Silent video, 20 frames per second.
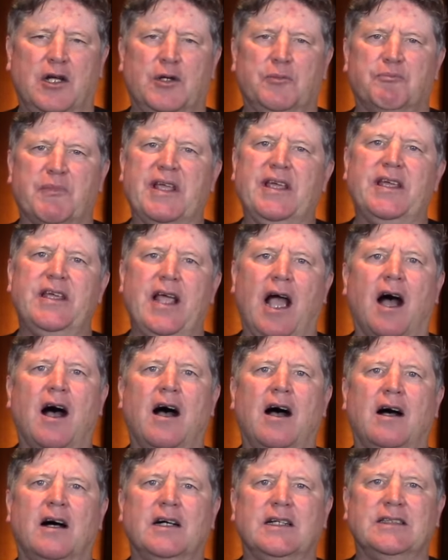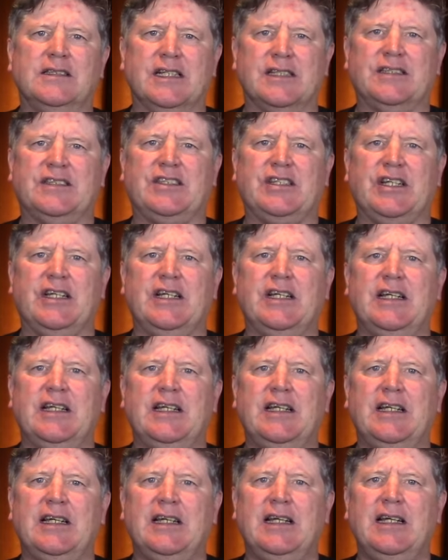beyond the
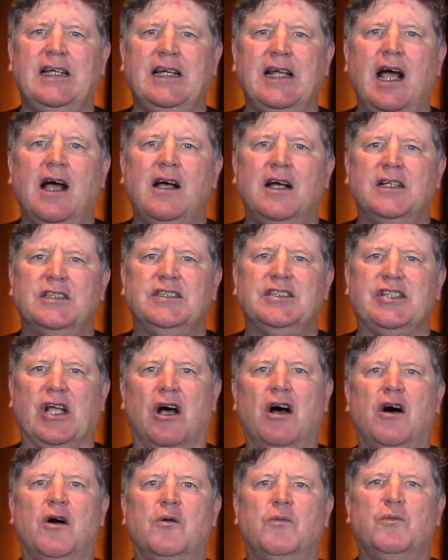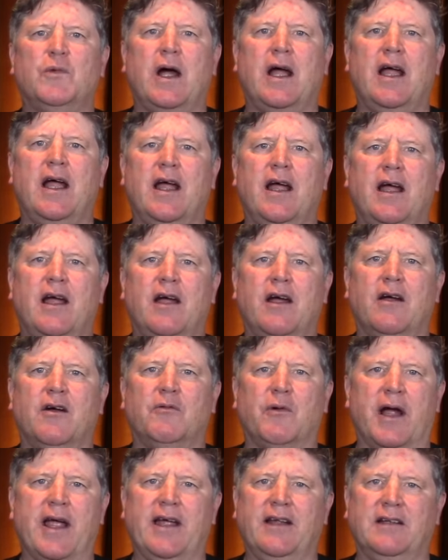sea, somewhere
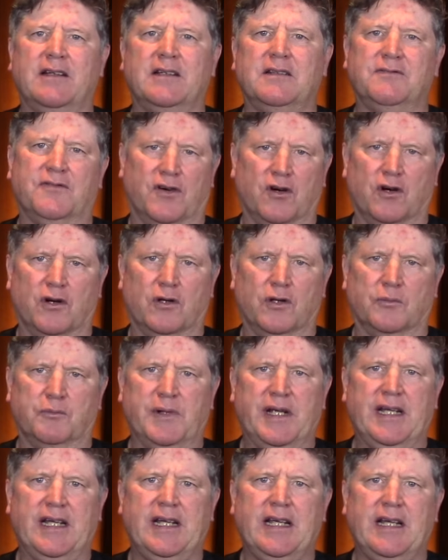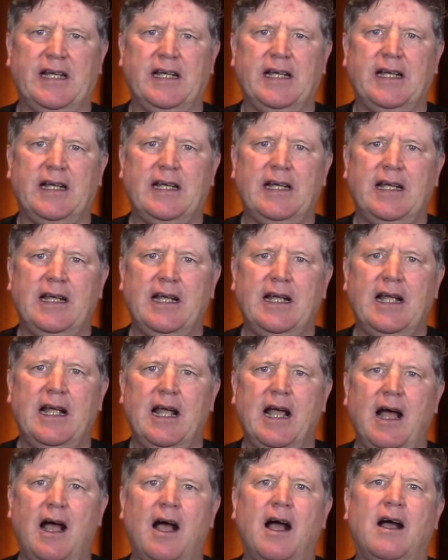waiting for me,
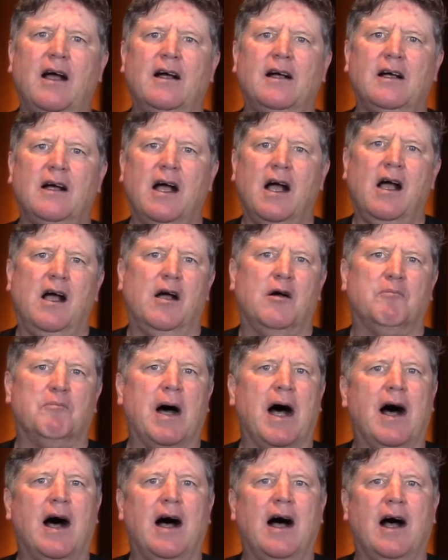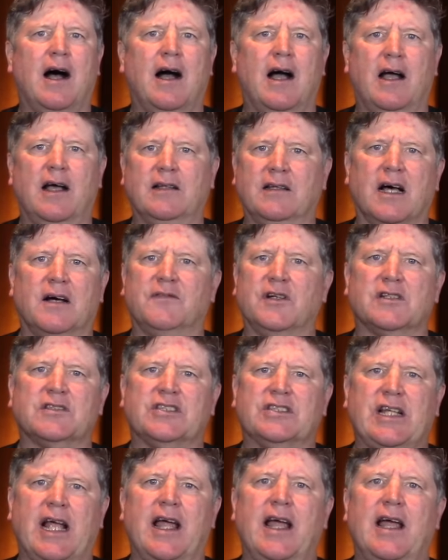my lover
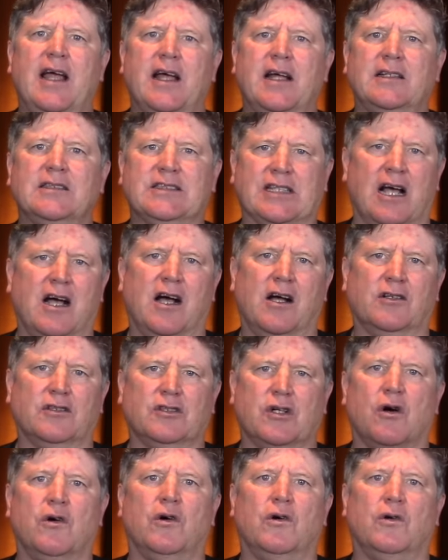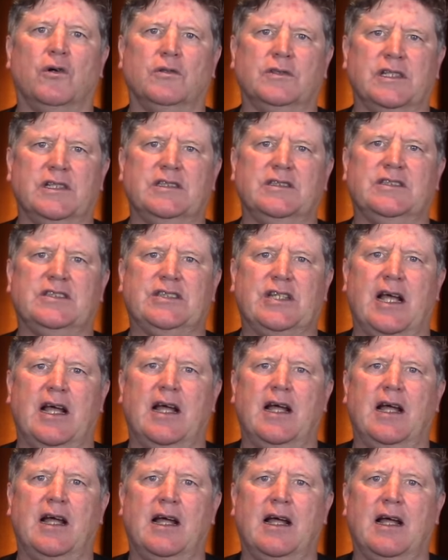stands on golden
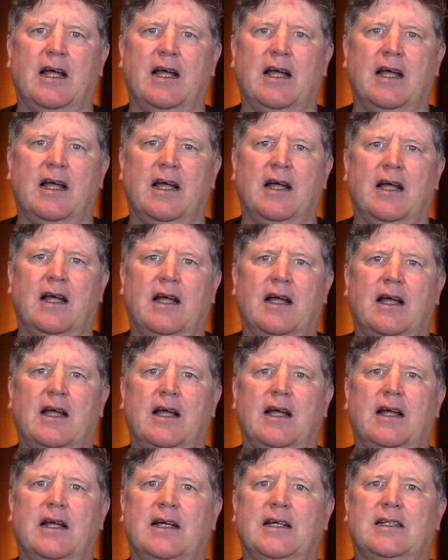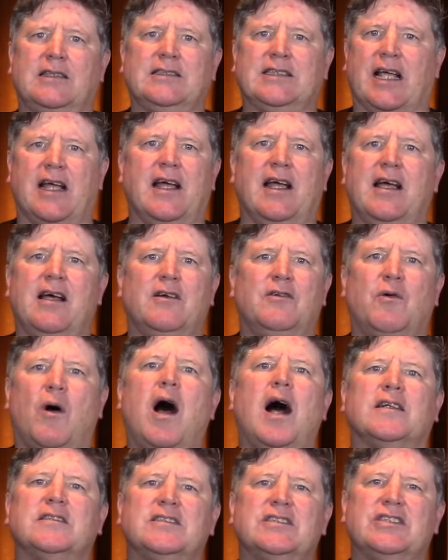sands and
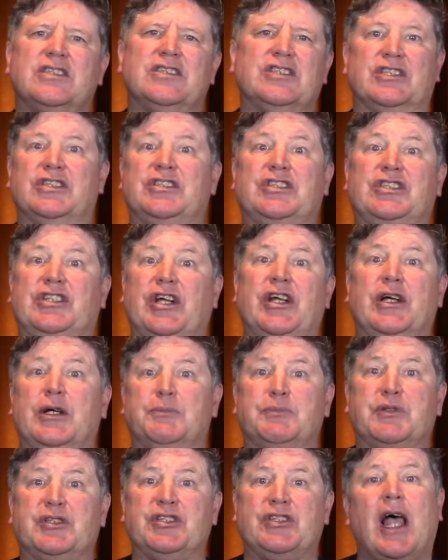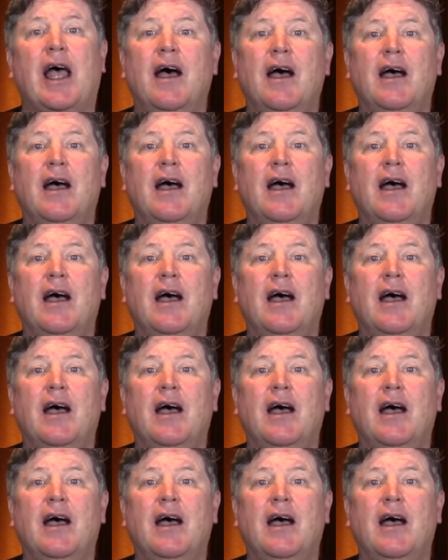watches the ships